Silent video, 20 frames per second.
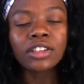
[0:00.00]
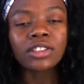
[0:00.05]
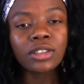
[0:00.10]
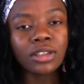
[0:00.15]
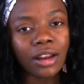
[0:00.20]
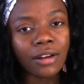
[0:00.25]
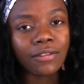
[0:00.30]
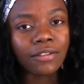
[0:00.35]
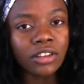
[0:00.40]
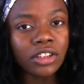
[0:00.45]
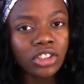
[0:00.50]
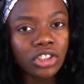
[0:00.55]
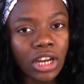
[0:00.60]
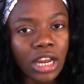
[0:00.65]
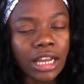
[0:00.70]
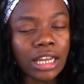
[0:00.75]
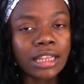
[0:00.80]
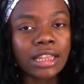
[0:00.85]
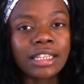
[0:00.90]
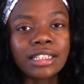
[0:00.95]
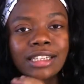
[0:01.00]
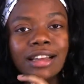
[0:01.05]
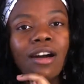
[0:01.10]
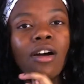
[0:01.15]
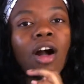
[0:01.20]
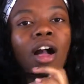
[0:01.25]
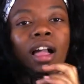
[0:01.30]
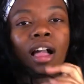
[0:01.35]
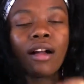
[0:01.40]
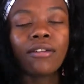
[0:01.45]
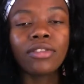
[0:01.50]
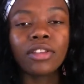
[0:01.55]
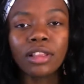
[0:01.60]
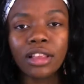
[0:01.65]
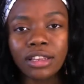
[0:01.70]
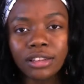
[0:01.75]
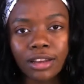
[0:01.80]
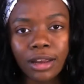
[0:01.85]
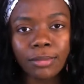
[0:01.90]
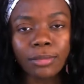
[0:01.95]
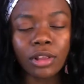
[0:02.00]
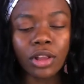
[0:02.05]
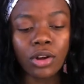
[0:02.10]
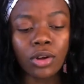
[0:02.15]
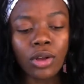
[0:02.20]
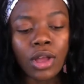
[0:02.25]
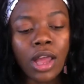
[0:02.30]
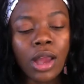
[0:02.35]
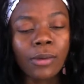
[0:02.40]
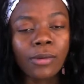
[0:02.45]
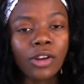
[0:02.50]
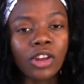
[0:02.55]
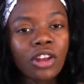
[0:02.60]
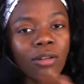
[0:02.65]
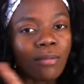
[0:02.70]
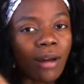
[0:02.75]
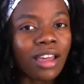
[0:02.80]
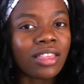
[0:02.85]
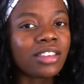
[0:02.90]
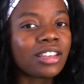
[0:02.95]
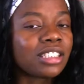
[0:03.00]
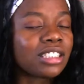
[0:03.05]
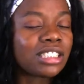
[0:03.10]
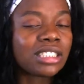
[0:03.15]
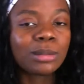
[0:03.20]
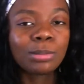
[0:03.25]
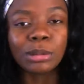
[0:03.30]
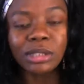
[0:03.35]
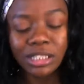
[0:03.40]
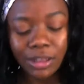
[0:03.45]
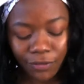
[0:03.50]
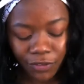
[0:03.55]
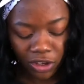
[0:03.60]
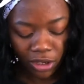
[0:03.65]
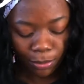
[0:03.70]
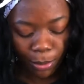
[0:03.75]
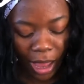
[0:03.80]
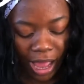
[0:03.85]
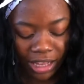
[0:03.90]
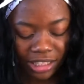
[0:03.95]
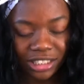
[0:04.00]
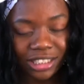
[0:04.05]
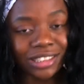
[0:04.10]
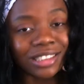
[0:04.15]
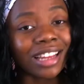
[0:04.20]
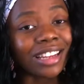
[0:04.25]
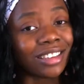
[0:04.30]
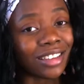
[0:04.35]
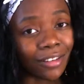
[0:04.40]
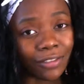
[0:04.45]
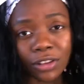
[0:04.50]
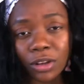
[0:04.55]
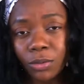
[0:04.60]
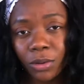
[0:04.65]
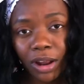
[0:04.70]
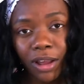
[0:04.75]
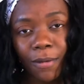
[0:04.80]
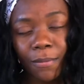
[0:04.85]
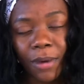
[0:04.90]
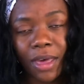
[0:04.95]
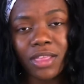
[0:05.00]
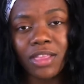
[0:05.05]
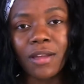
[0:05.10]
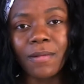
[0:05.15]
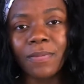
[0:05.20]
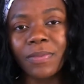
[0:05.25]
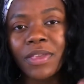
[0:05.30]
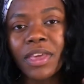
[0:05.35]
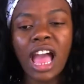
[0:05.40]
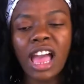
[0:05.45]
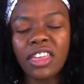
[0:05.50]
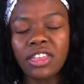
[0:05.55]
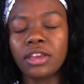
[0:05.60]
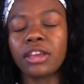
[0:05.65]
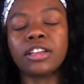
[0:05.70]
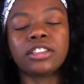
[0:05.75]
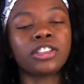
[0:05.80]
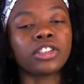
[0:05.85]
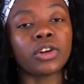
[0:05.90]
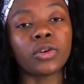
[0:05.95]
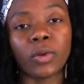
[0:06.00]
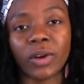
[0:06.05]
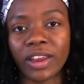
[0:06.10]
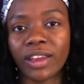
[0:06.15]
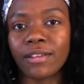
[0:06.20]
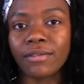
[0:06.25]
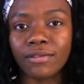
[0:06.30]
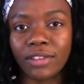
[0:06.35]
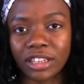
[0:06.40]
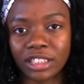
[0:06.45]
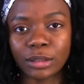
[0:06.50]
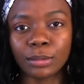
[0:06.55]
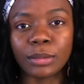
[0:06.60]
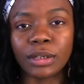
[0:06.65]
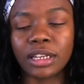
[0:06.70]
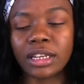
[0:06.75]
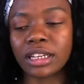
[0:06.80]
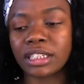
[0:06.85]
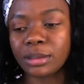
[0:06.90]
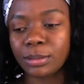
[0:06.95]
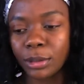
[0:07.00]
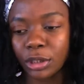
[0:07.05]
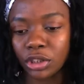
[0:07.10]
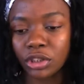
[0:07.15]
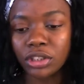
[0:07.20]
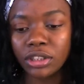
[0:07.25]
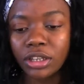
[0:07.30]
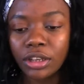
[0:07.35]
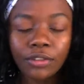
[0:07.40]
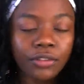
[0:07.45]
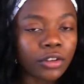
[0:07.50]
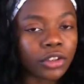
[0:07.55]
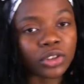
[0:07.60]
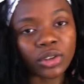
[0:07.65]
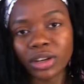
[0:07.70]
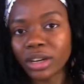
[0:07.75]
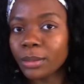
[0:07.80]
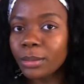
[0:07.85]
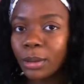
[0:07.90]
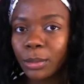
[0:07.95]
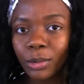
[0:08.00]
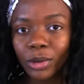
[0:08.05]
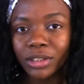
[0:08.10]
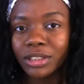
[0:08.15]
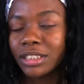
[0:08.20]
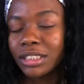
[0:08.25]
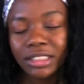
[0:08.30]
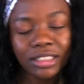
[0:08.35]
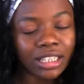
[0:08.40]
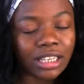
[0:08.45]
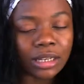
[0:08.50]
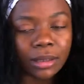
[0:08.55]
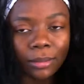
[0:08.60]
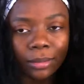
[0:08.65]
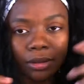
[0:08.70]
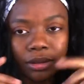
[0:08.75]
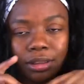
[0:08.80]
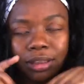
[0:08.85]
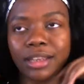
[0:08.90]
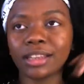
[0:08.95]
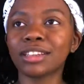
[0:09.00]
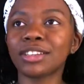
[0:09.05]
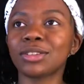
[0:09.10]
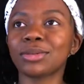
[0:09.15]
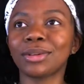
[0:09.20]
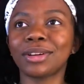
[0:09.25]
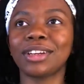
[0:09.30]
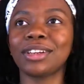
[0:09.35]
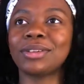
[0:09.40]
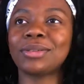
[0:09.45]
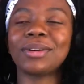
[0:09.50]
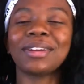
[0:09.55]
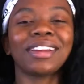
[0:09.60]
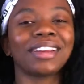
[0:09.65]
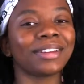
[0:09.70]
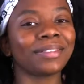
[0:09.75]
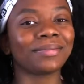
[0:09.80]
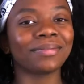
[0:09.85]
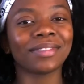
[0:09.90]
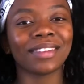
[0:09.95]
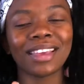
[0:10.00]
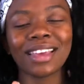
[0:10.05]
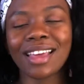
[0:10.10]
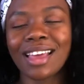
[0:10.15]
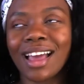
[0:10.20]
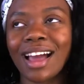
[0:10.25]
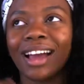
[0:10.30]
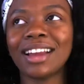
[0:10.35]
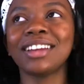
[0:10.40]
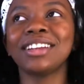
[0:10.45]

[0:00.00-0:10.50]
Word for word: So definitely check these out. I'll have the link down below where you can buy these specific pads because I definitely recommend them. I think it's a great investment, especially if you're trying to be more sustainable in 2020.